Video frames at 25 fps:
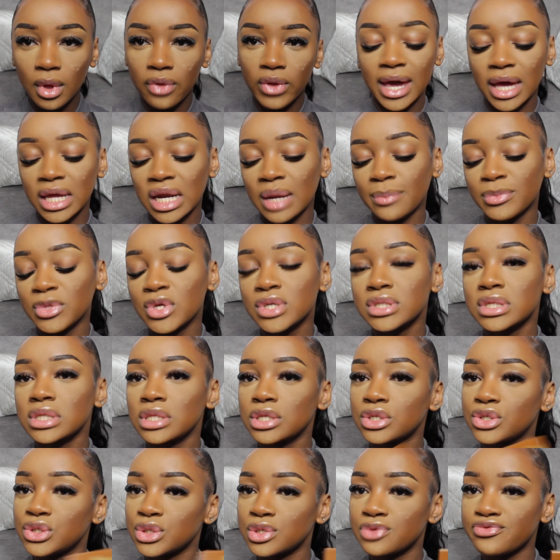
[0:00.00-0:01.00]
And I'm using
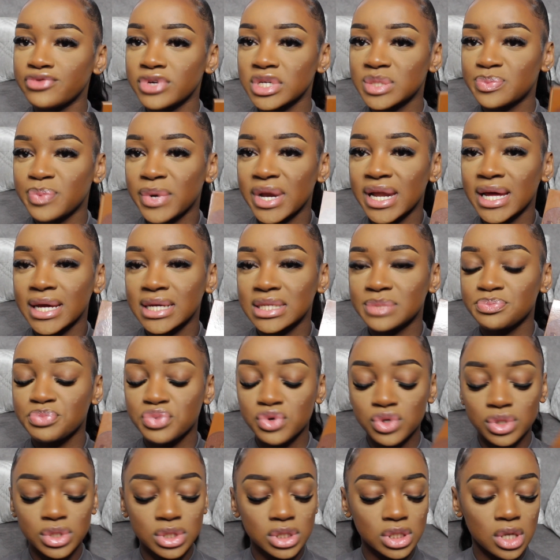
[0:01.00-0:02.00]
the Juvia's Place
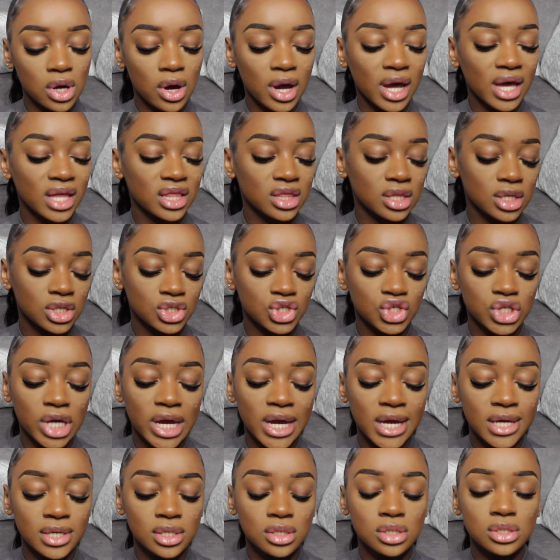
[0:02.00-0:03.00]
bronzer in the
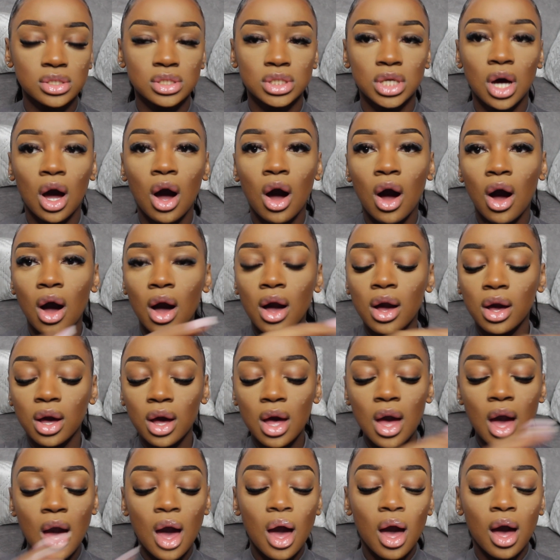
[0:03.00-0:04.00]
shade Dark.
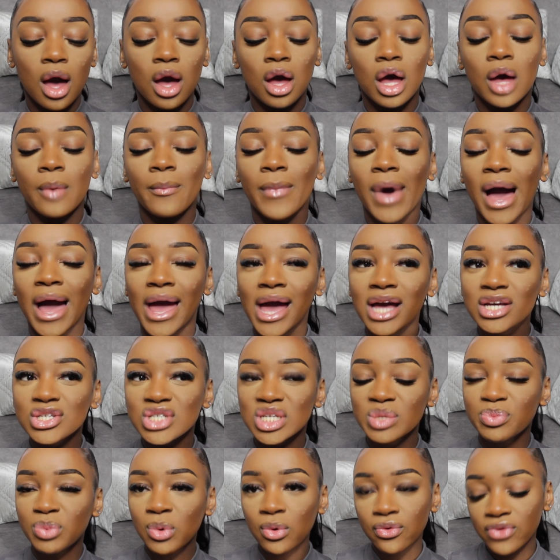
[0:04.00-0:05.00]
I
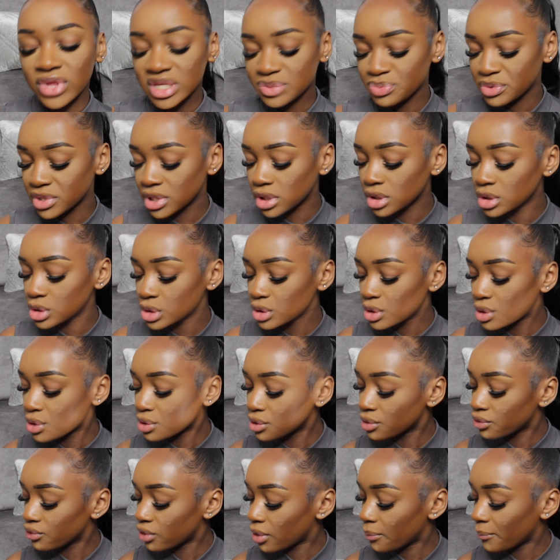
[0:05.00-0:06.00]
actually bought this because
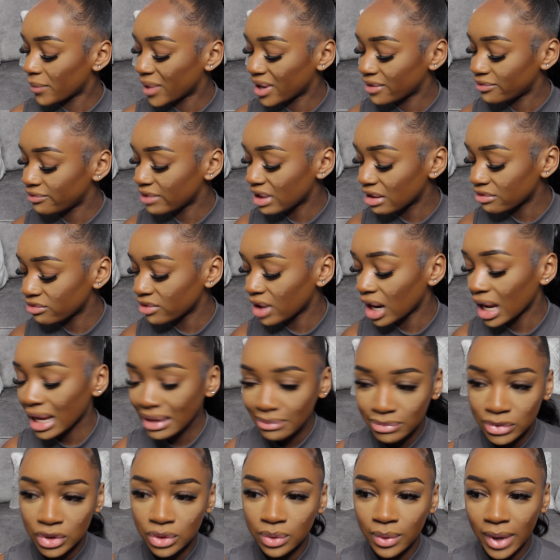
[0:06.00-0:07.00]
of my favorite
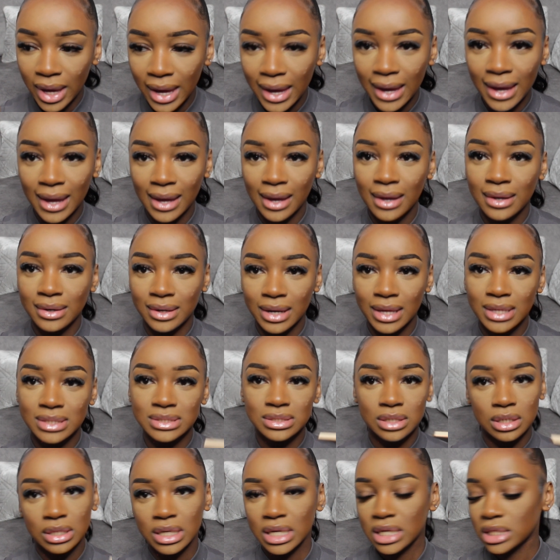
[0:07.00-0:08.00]
MUA,
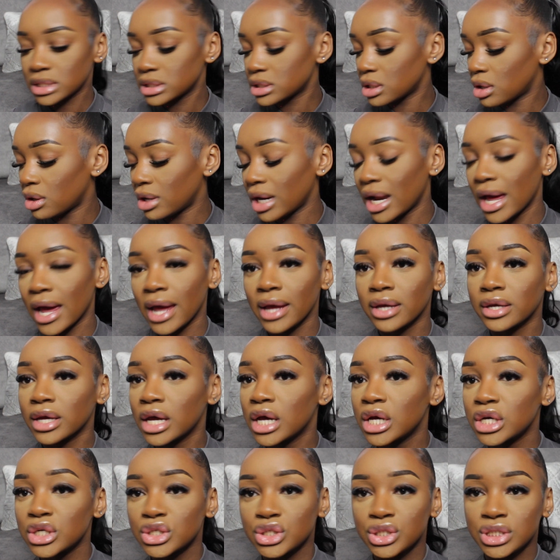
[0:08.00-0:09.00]
Nessa. Like,
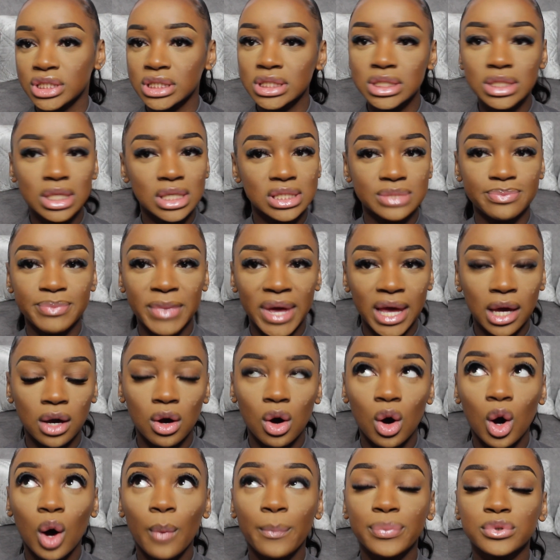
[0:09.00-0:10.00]
she does
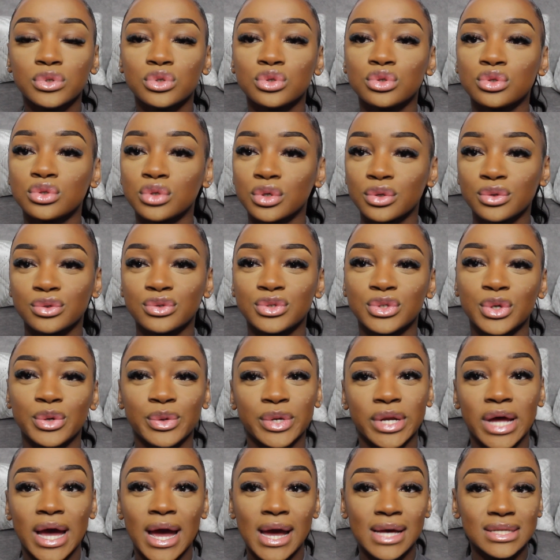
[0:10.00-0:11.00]
makeup so
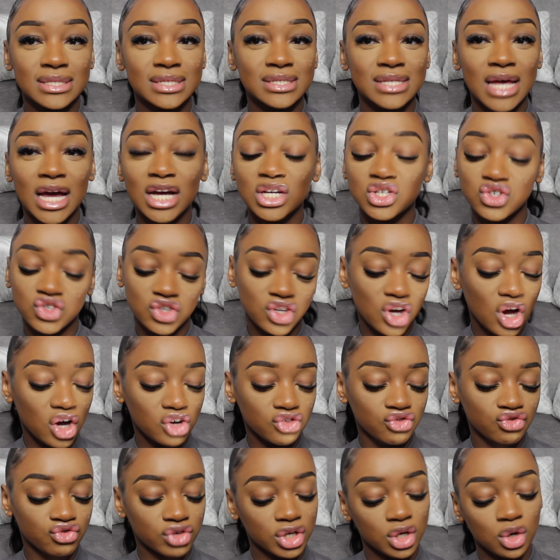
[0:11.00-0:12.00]
nice. It's actually
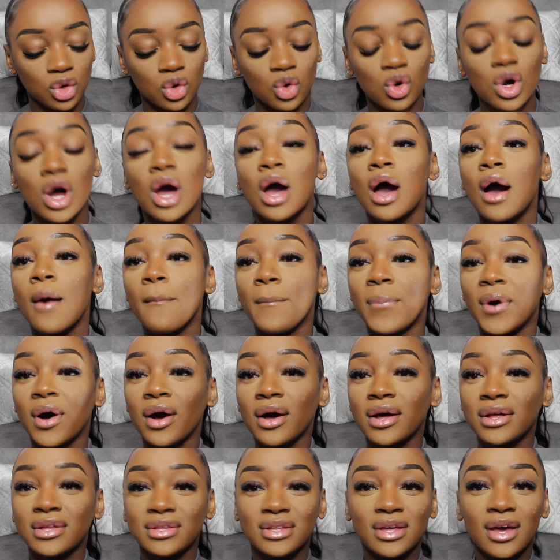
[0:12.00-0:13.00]
unreal.
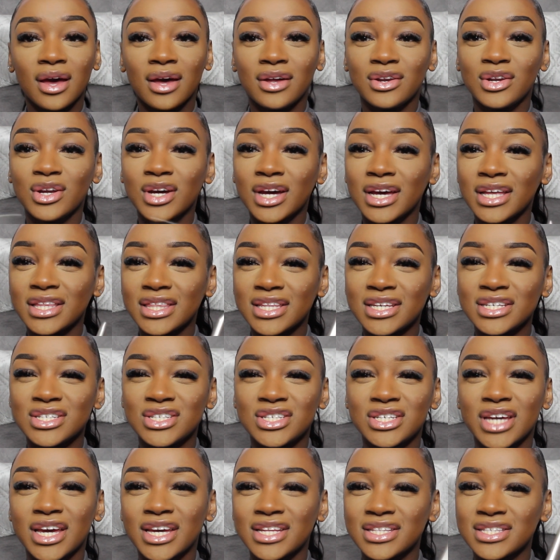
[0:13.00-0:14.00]
But yeah, look at these
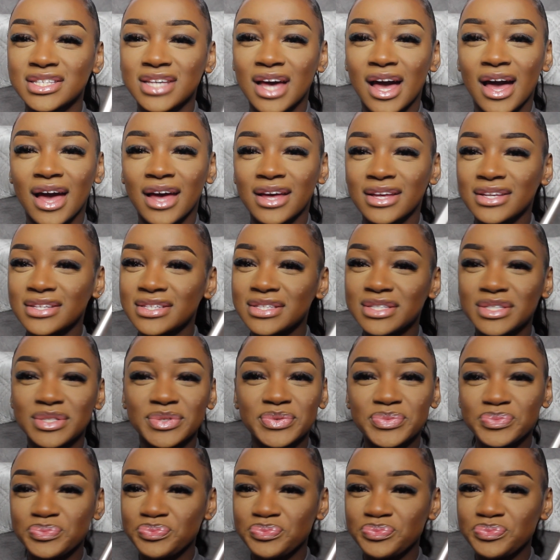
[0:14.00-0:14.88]
shades, guys.